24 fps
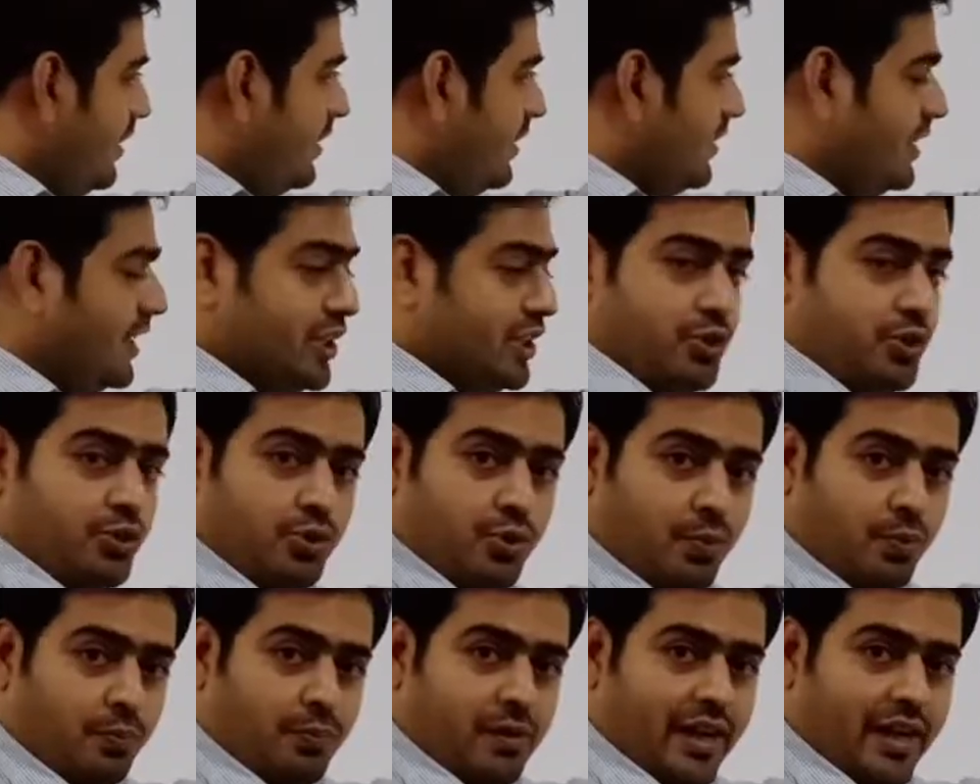These
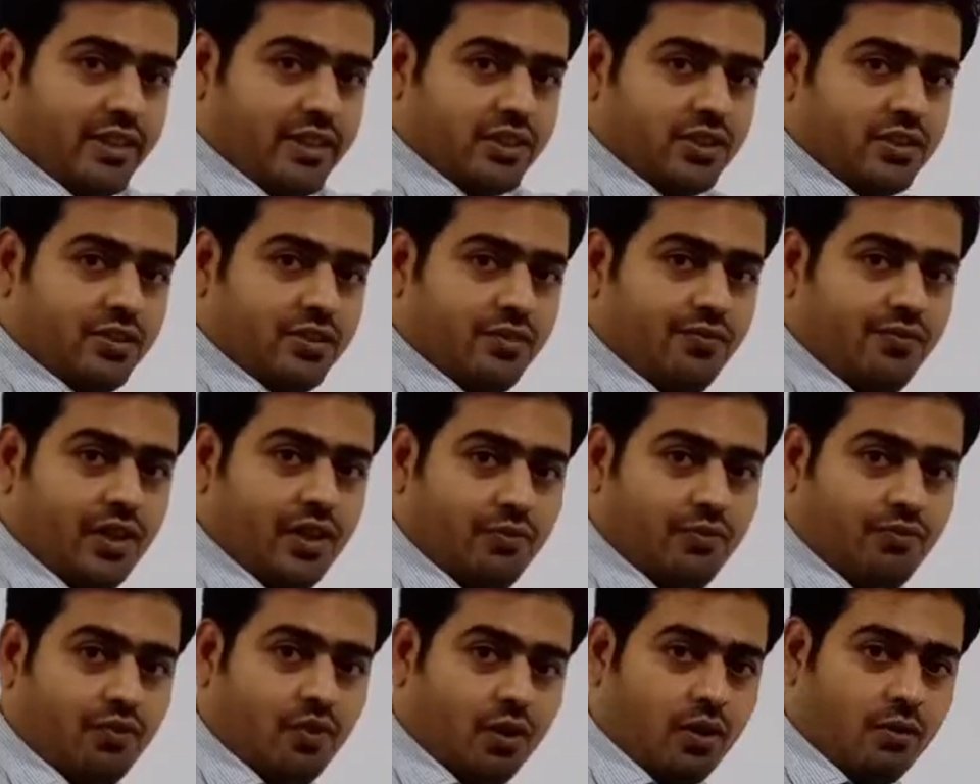two plates
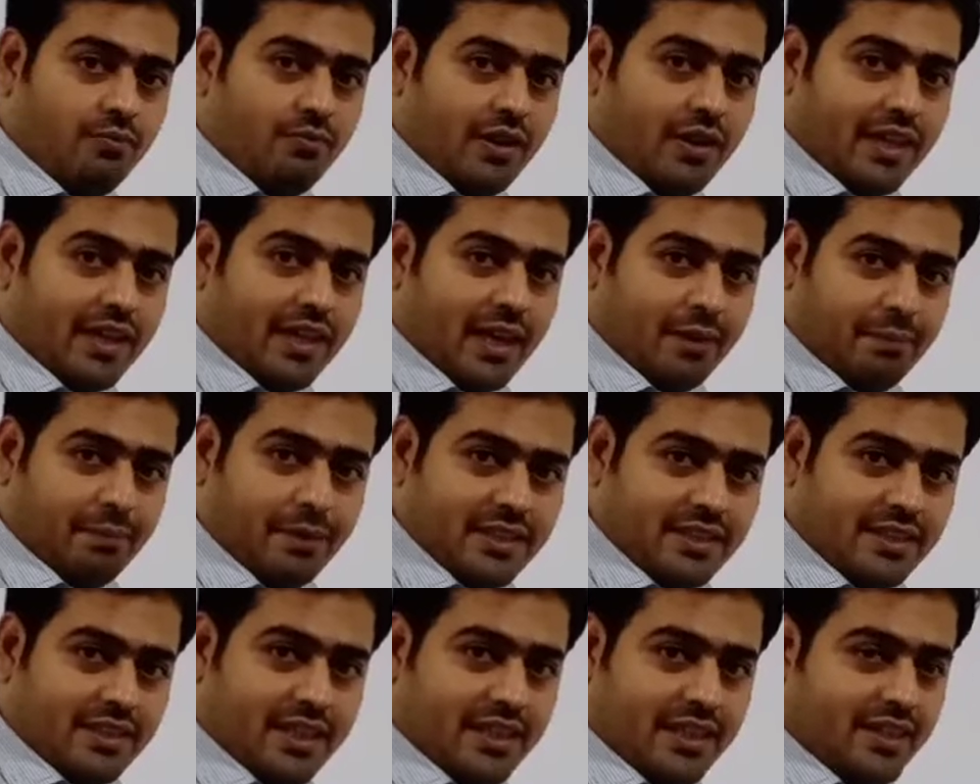will form one
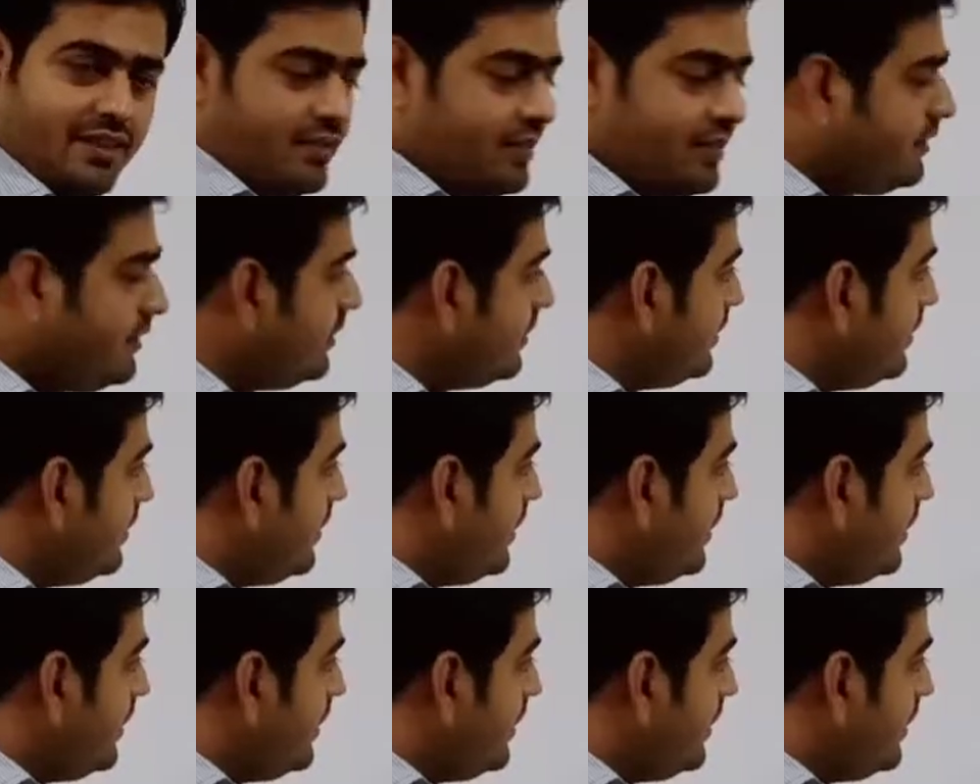capacitor.